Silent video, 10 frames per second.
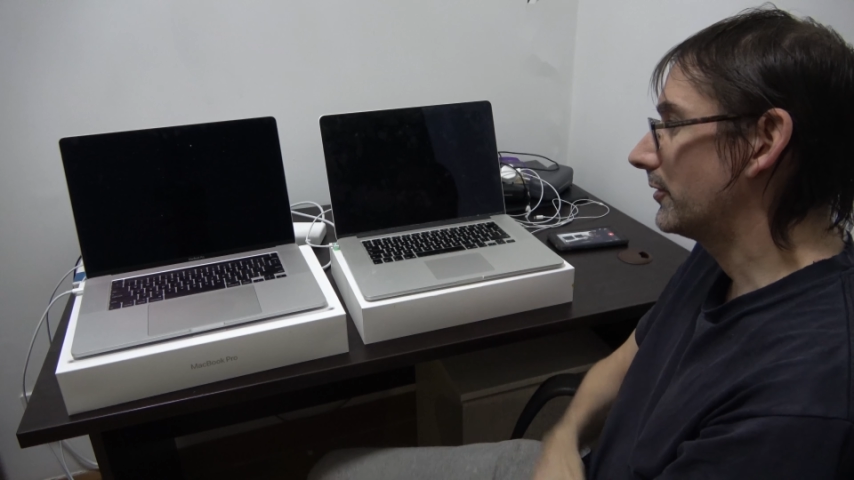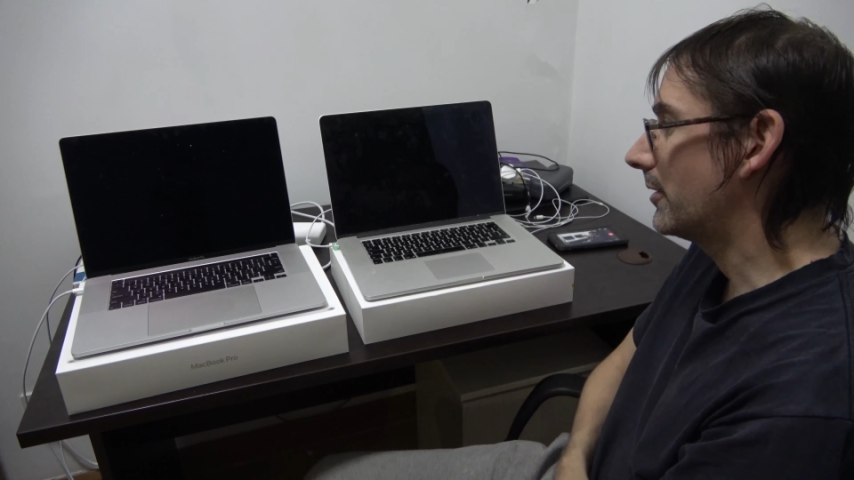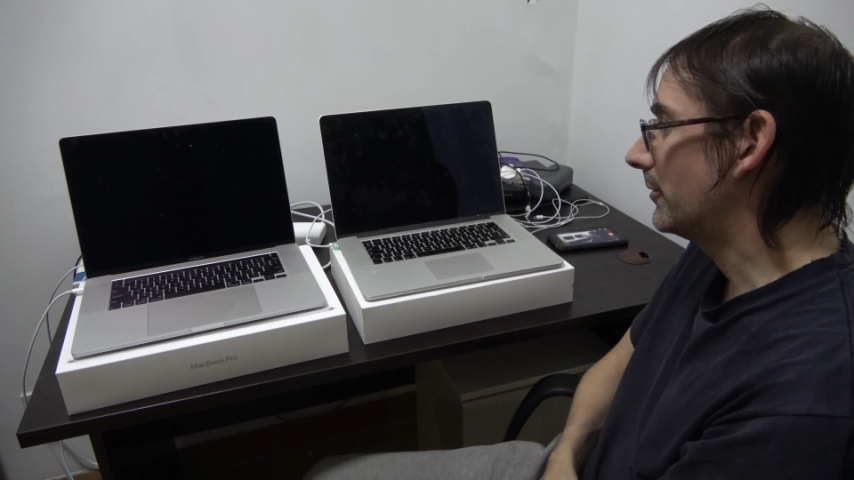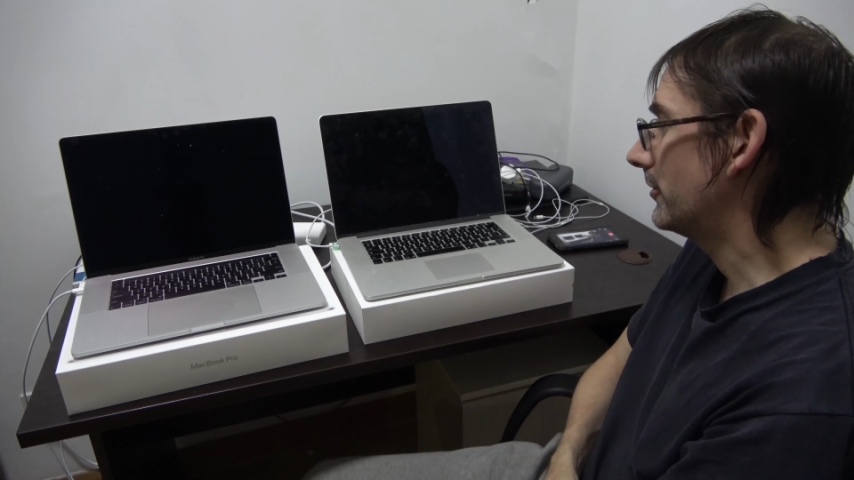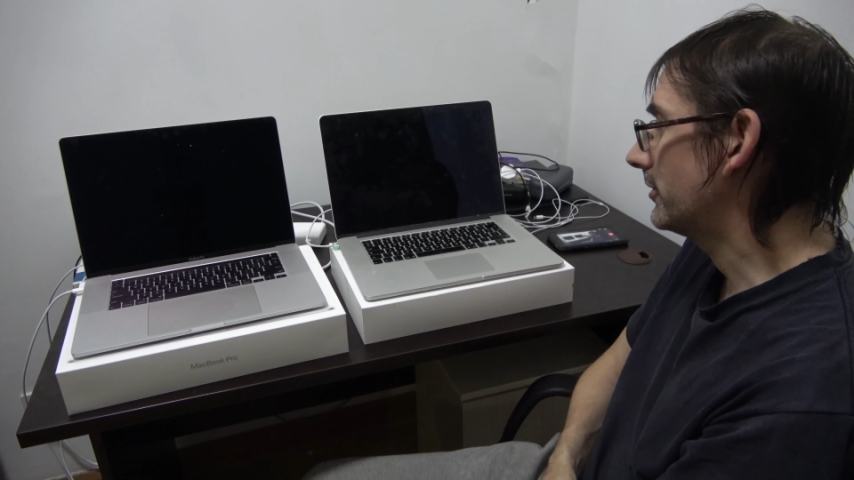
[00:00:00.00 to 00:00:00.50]

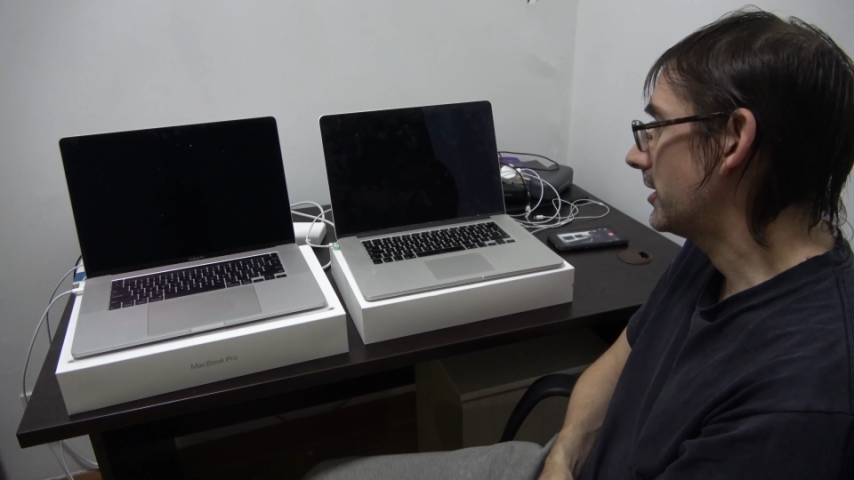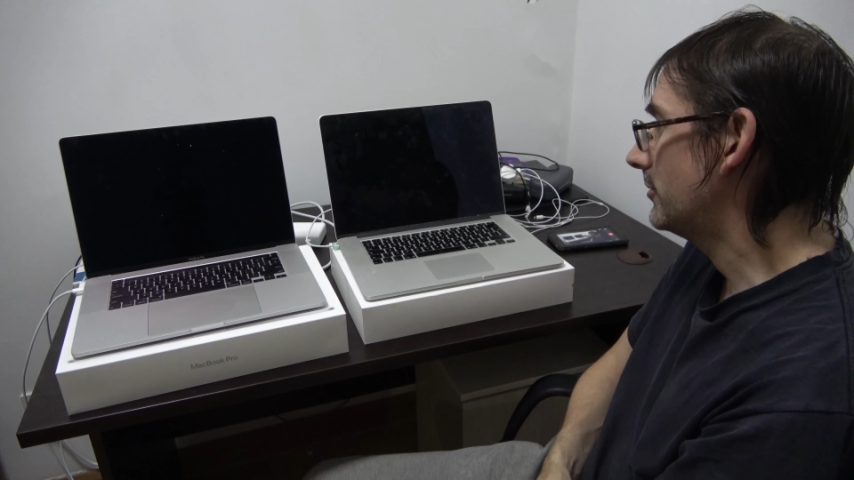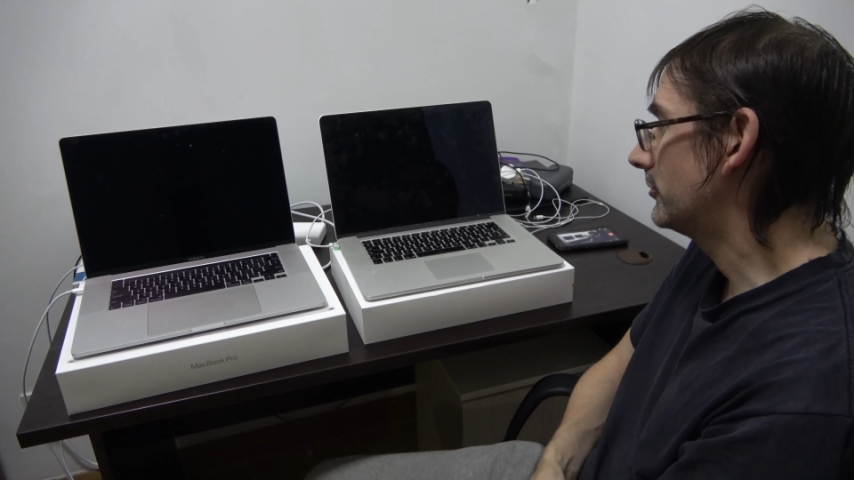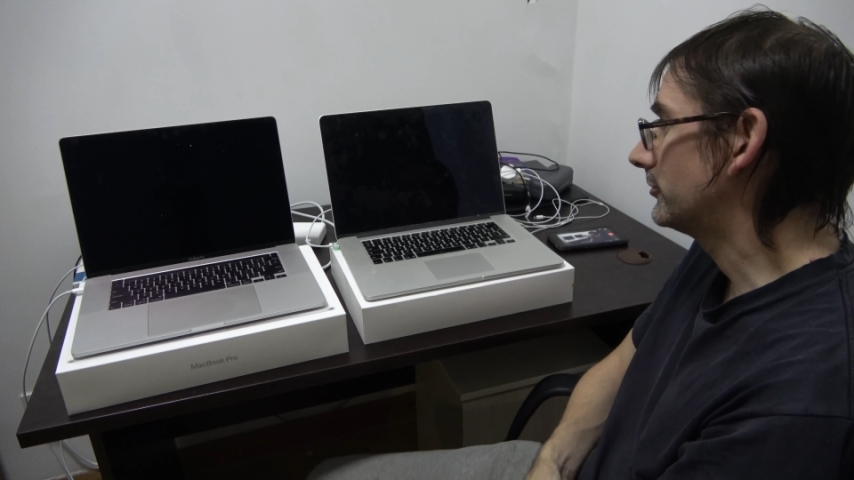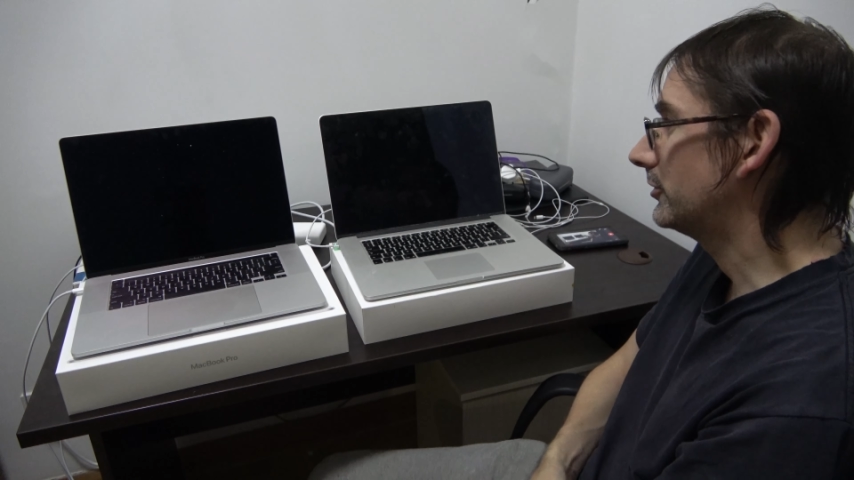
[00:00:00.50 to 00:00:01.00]
that one the
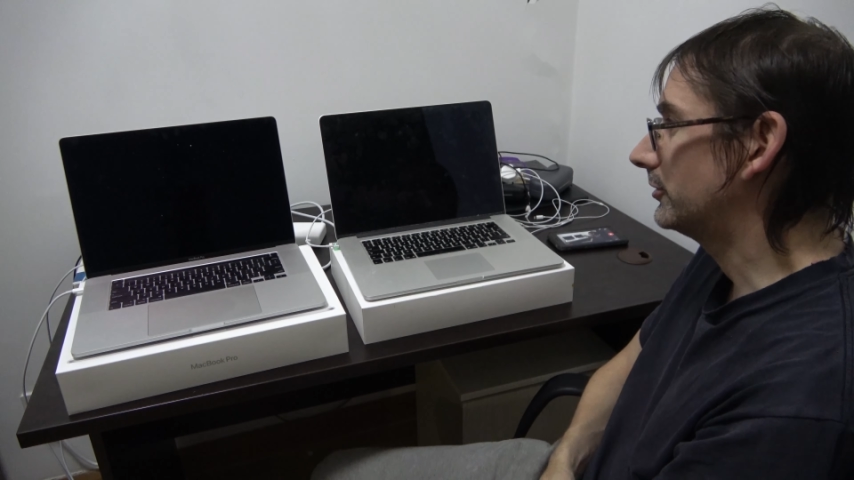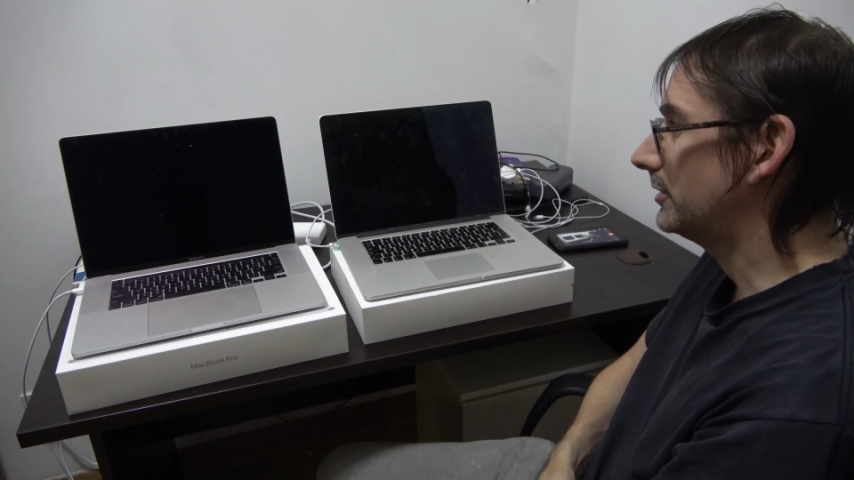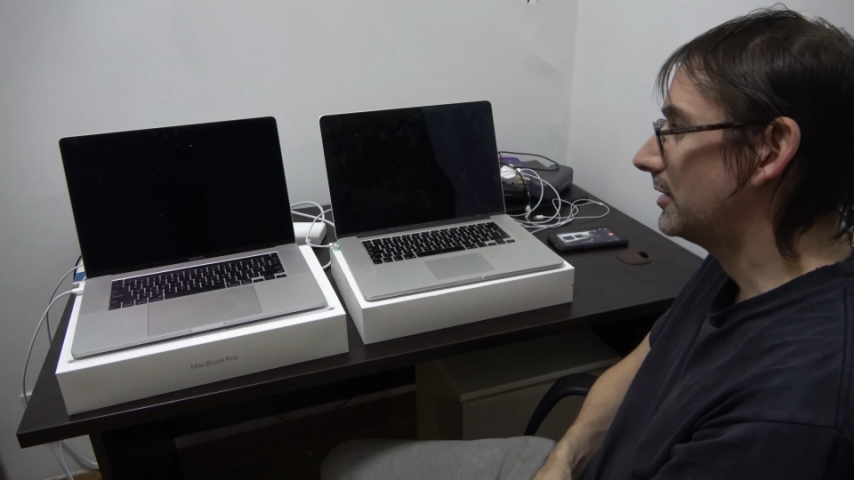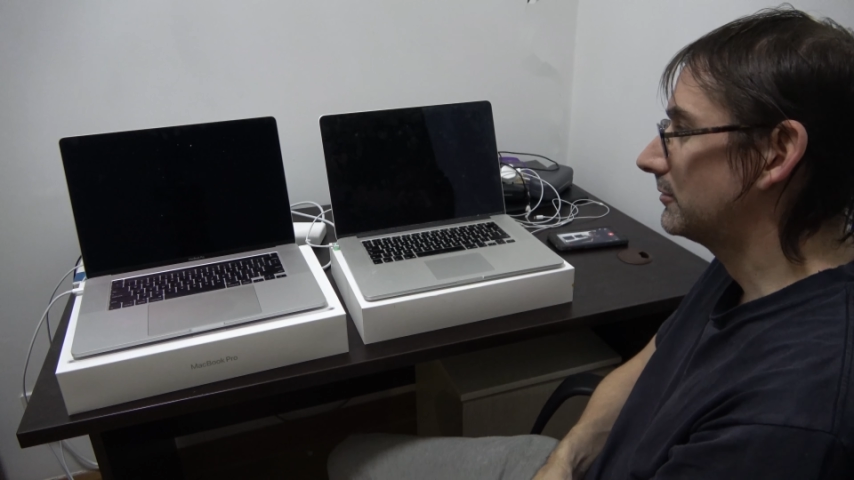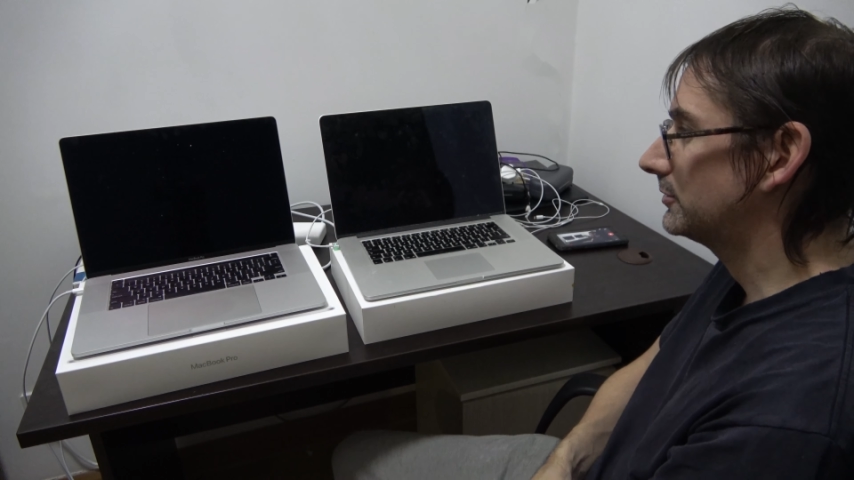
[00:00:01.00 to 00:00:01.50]
keyboard's gone
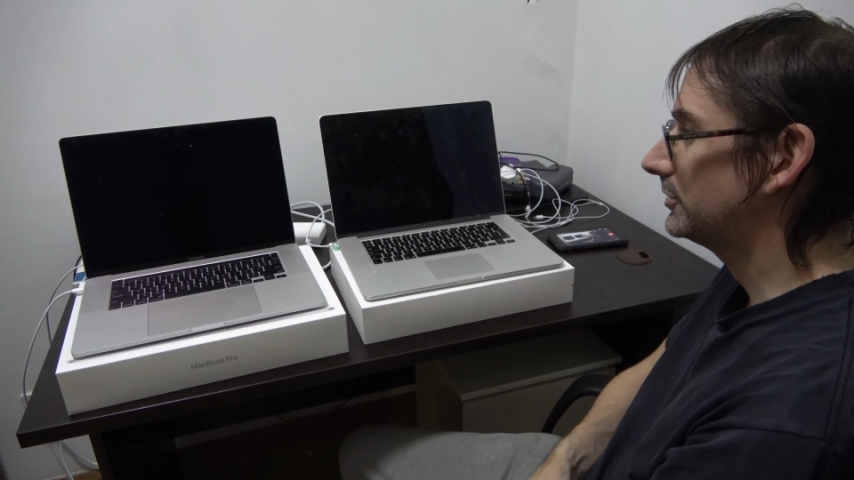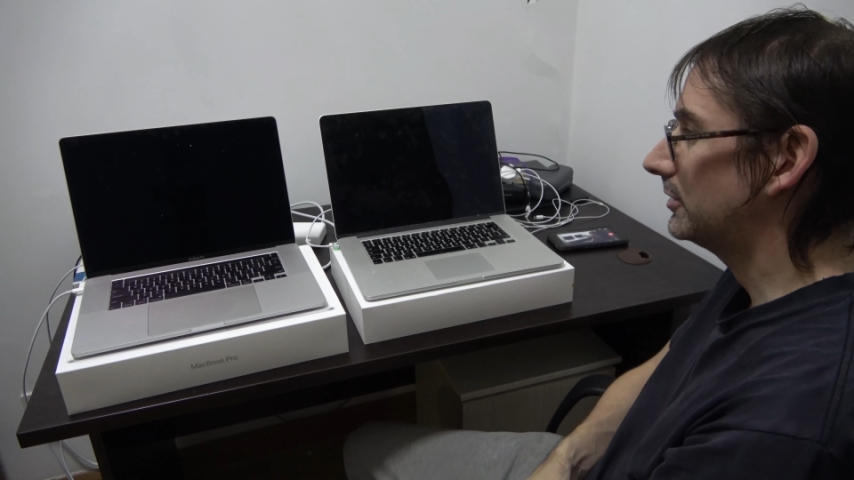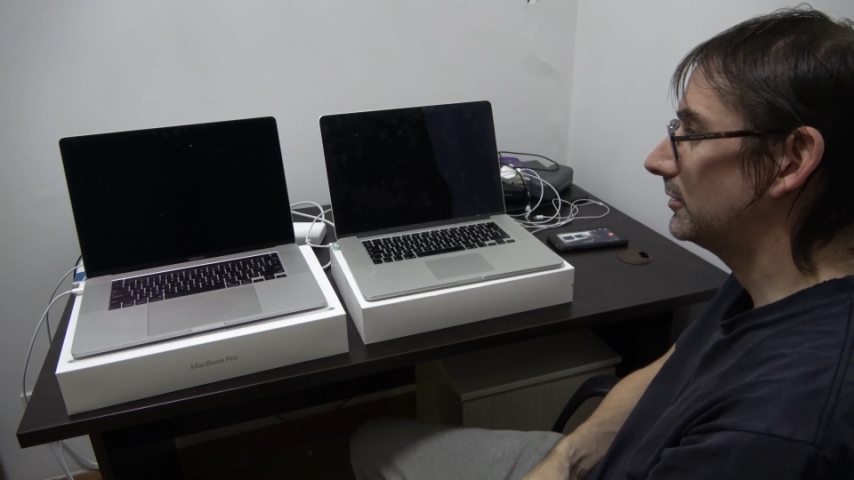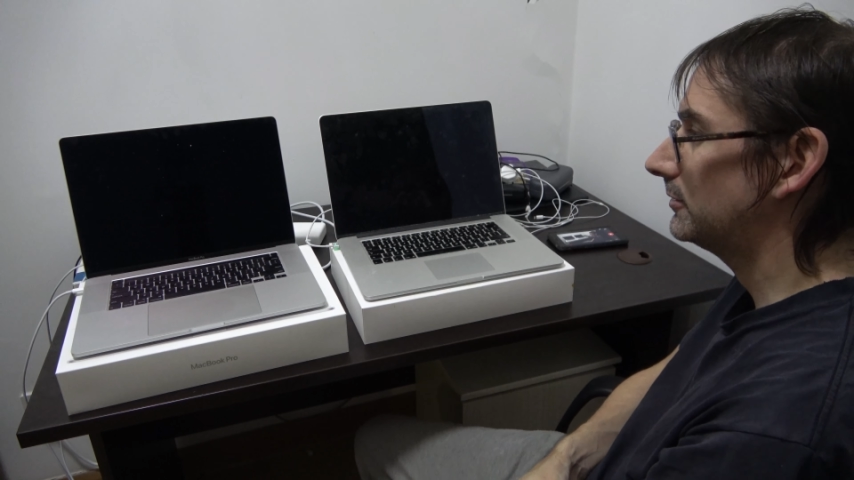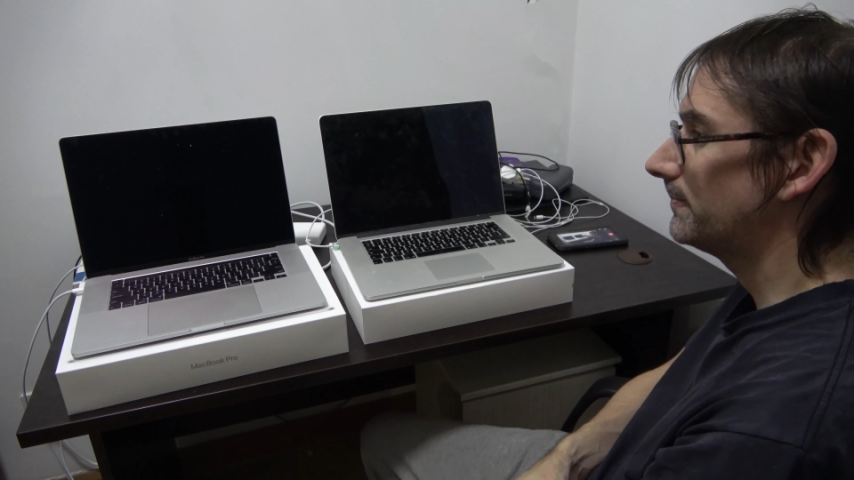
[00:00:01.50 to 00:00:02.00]
now.
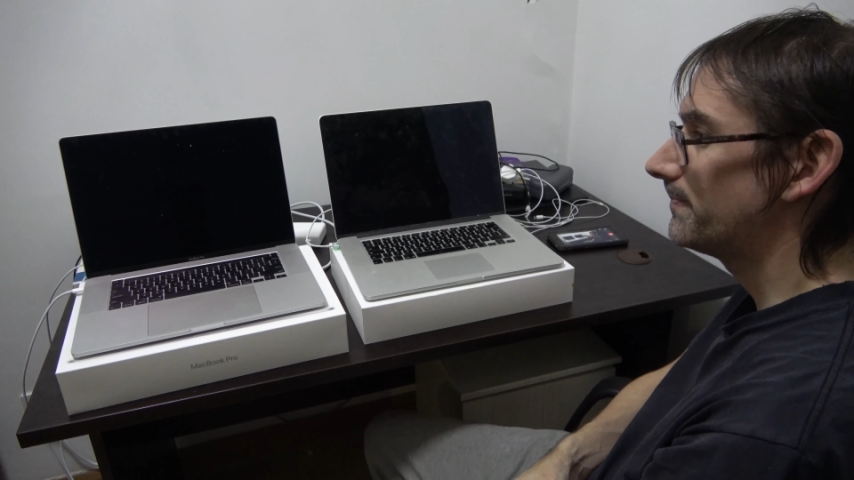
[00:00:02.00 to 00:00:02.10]
So